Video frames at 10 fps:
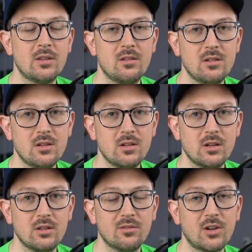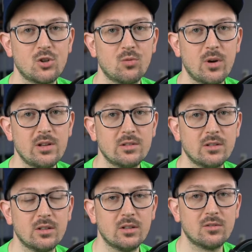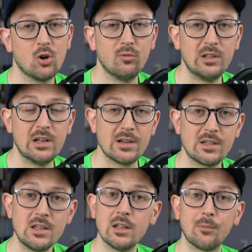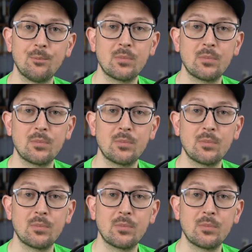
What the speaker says: the infection rate of COVID-19.